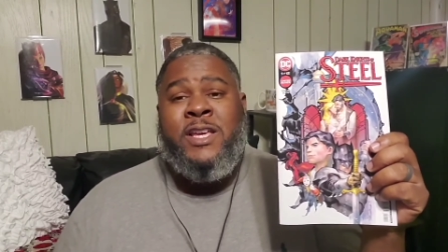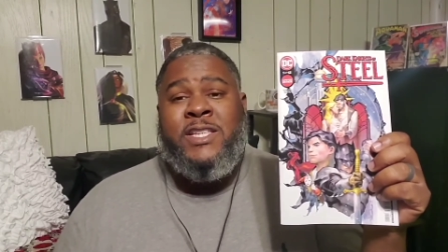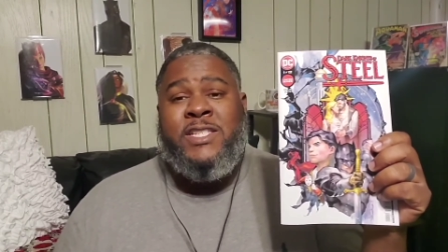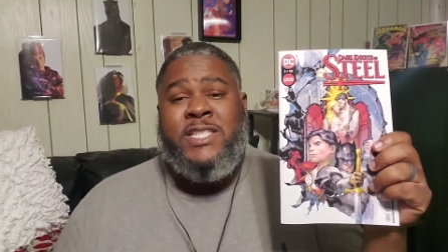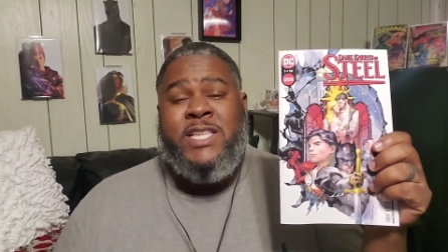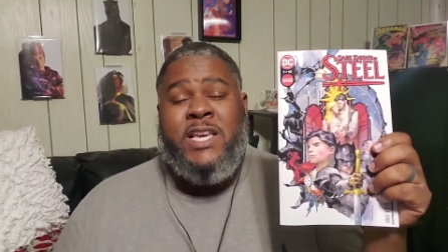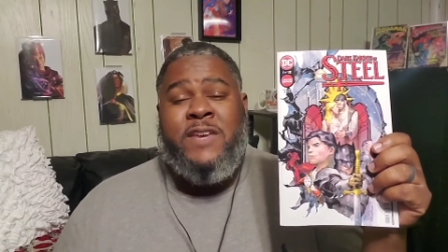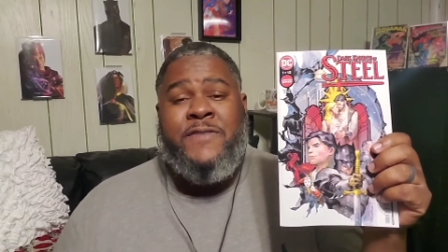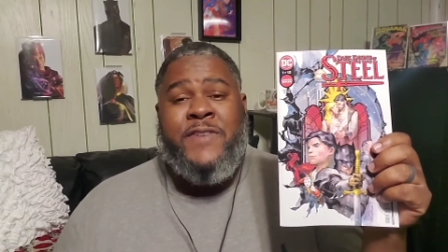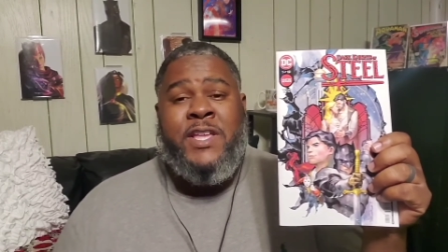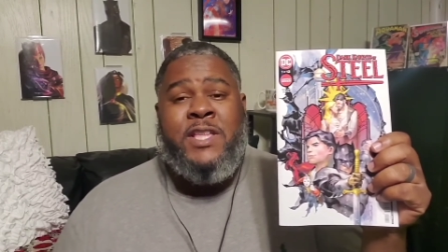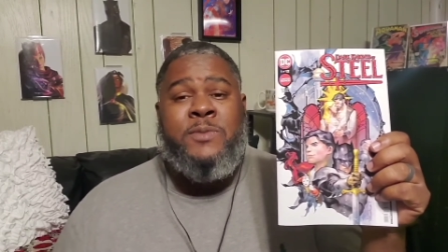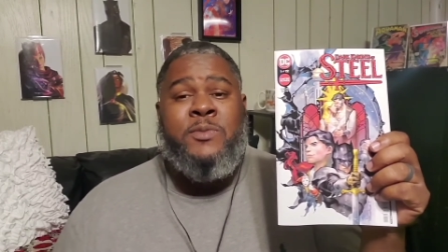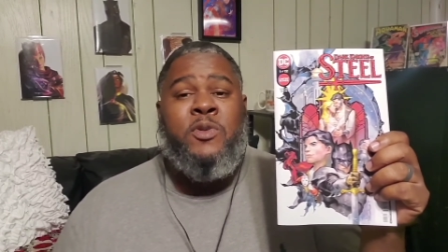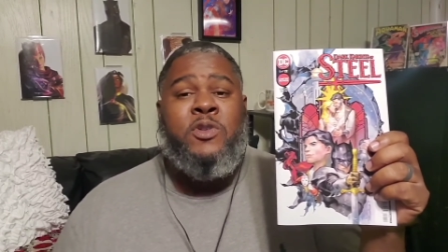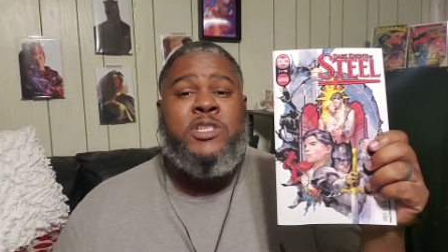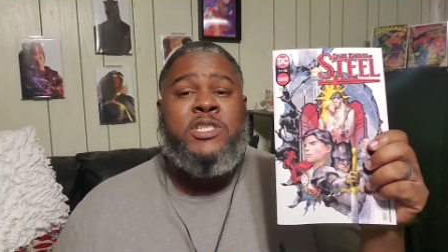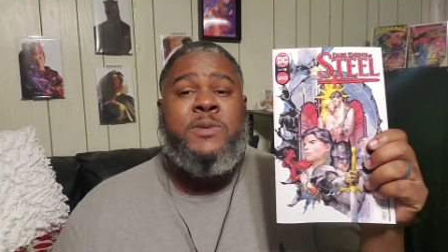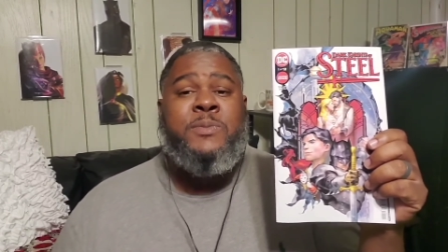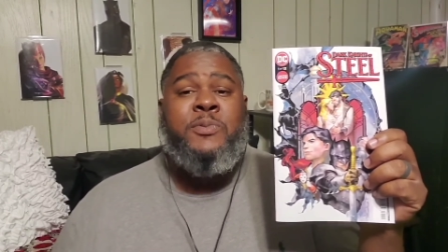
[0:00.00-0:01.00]
See if any
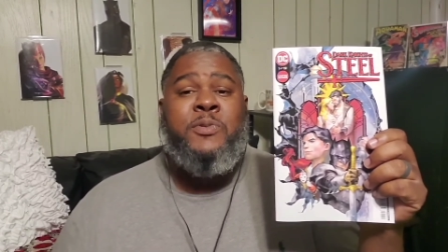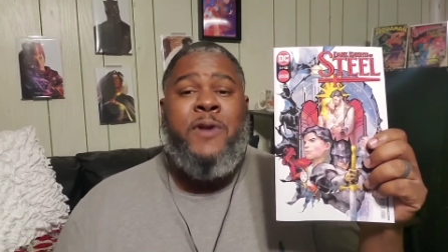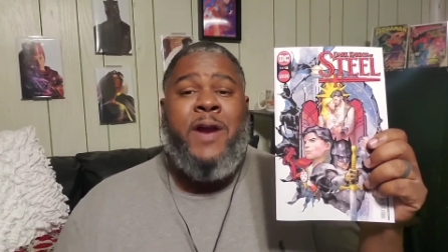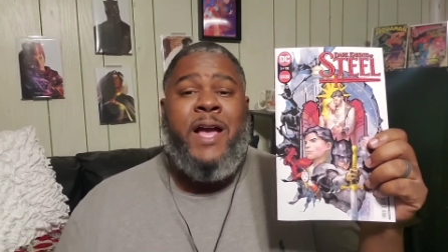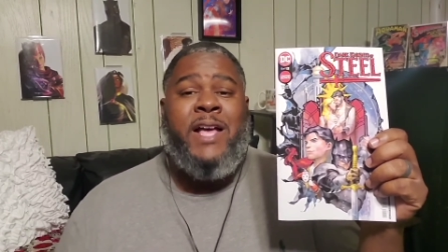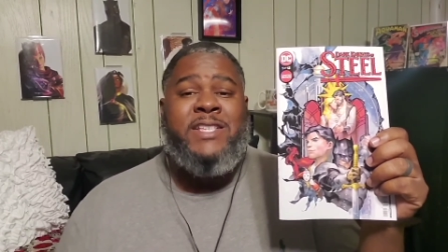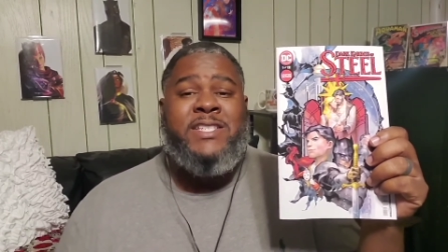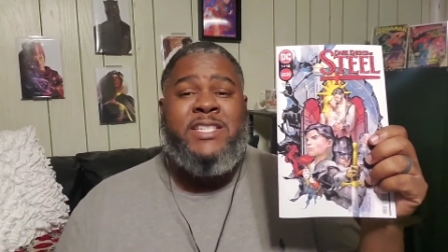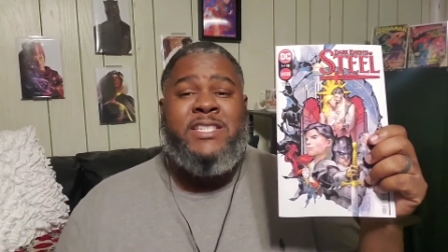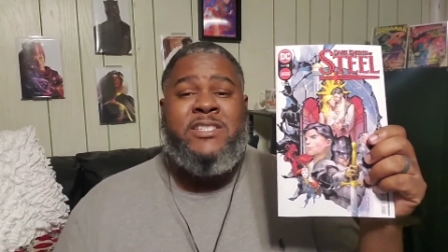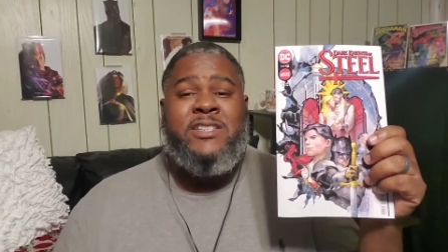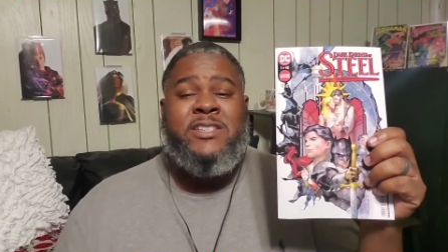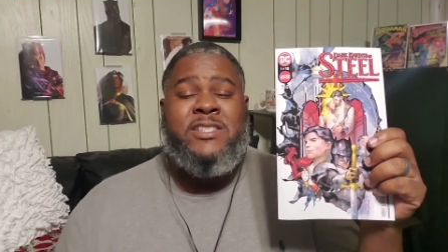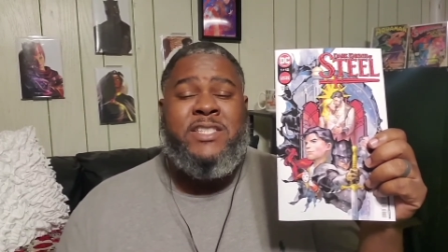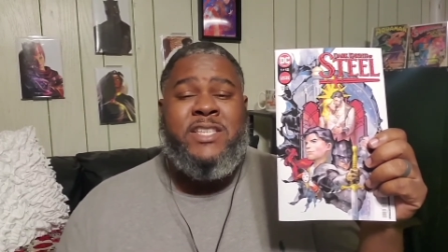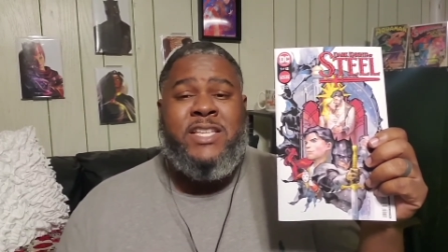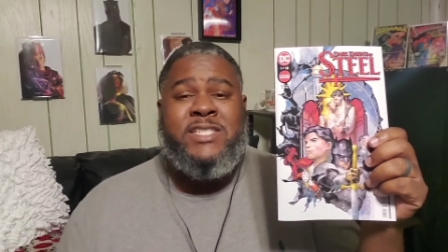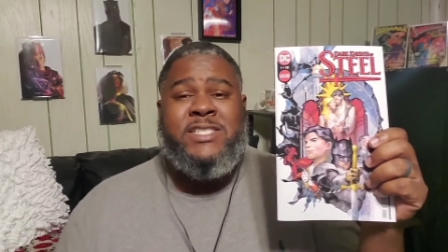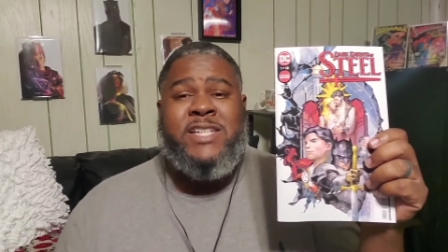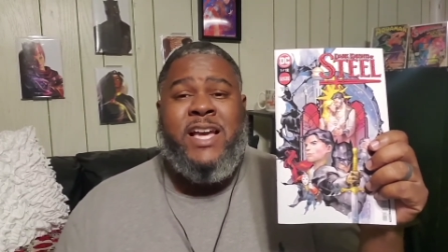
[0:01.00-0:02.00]
more surprises are
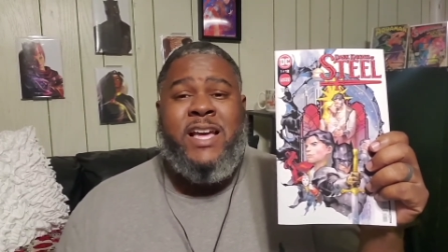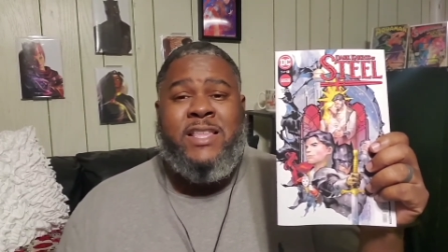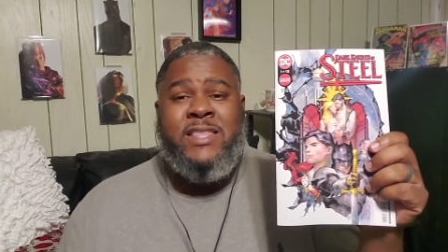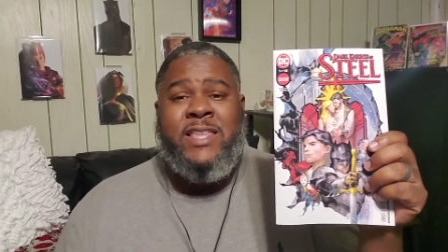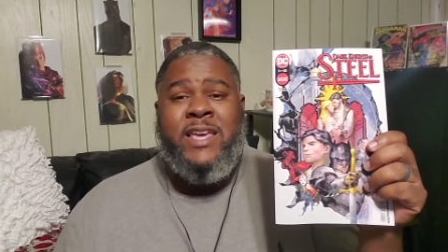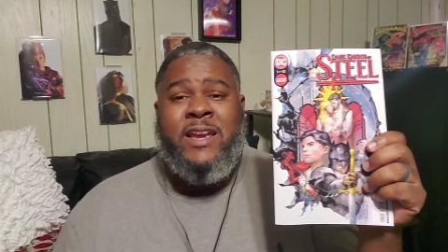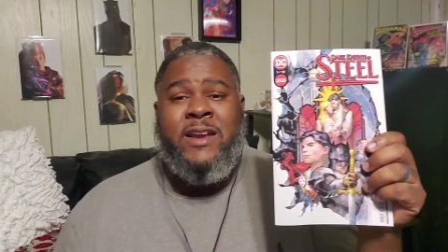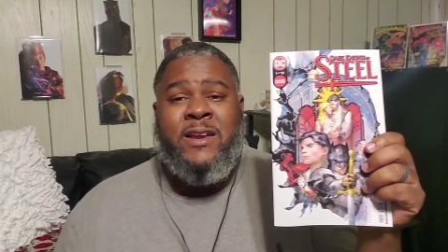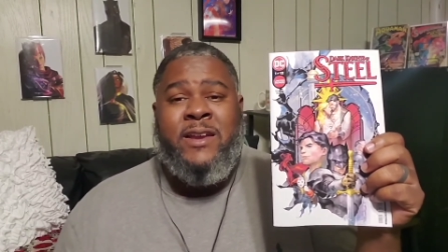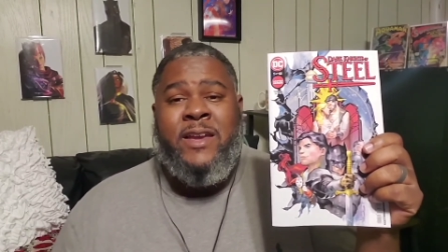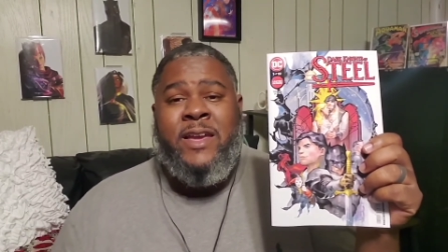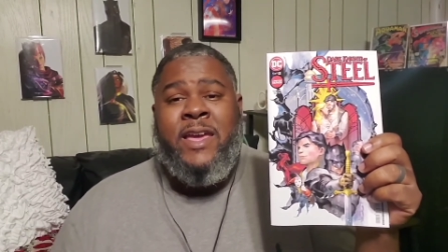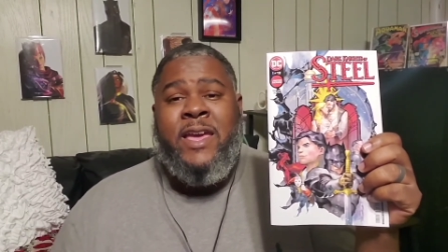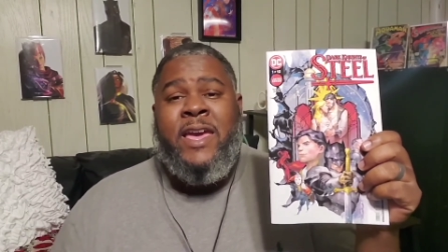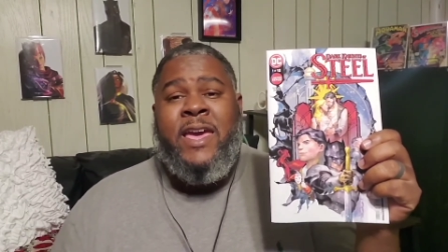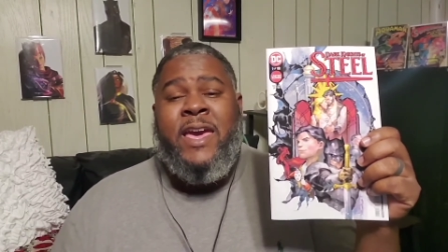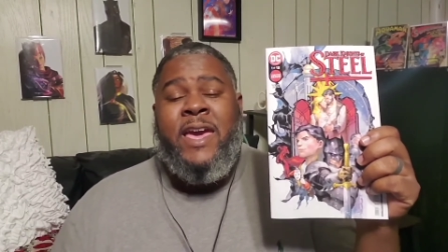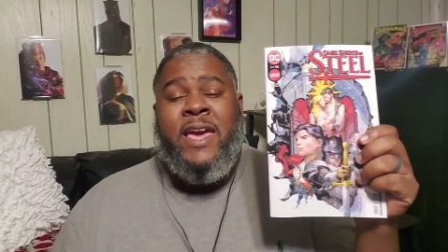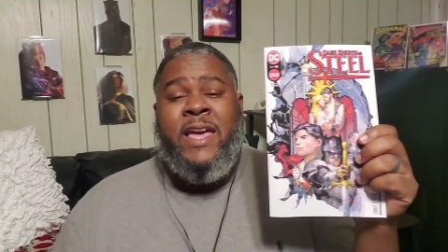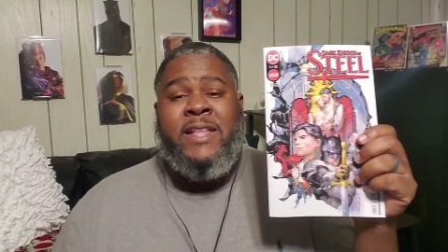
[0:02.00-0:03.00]
sitting out there,
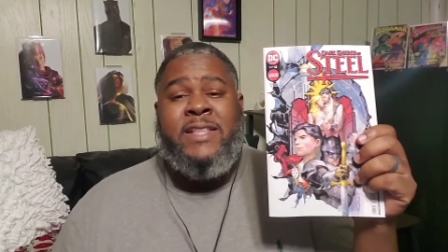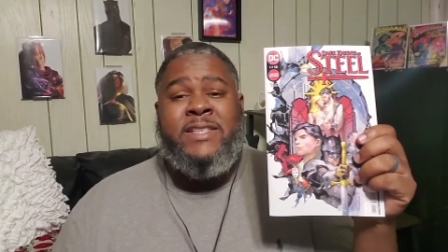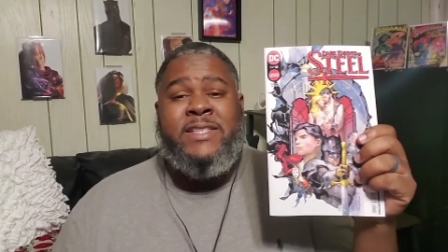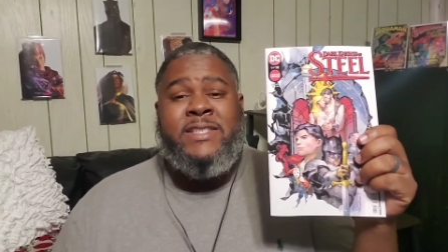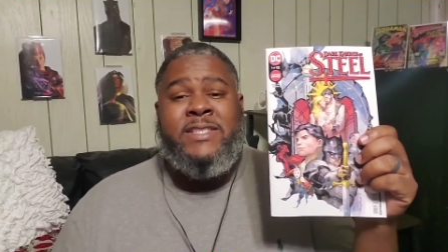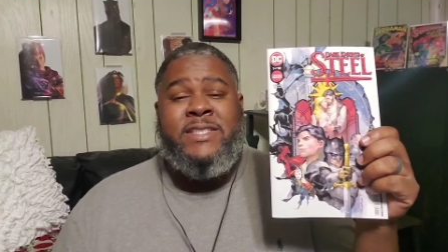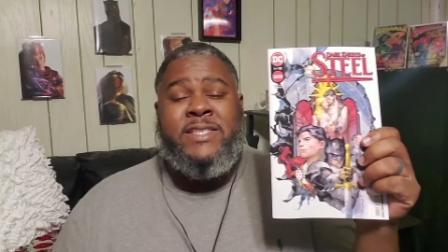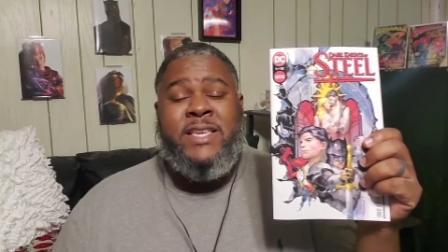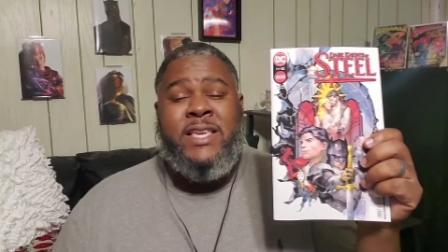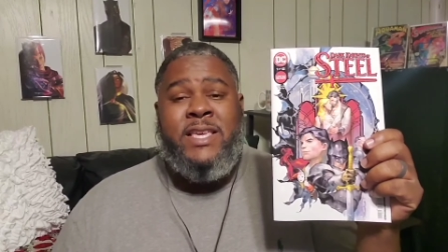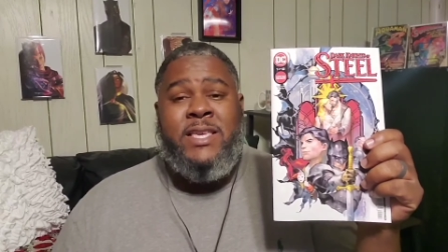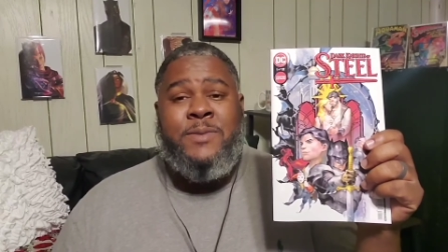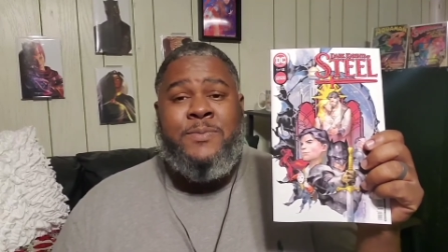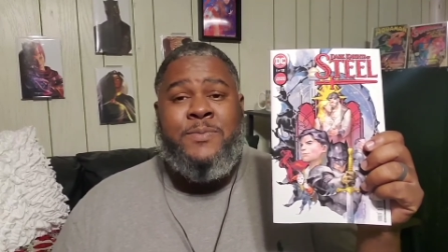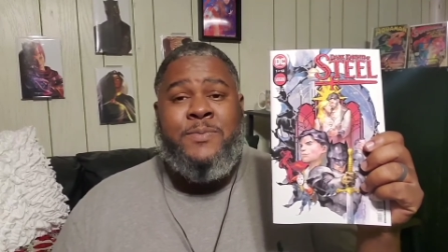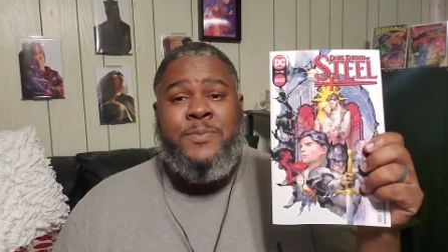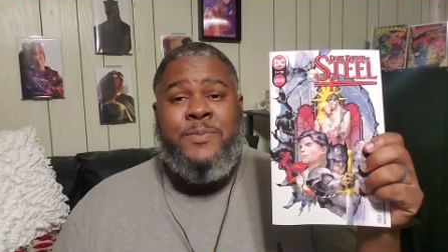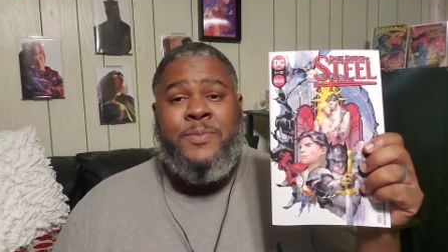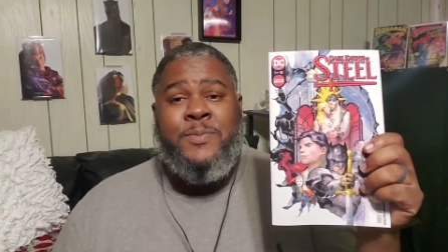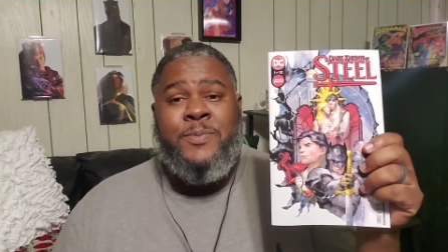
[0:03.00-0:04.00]
and see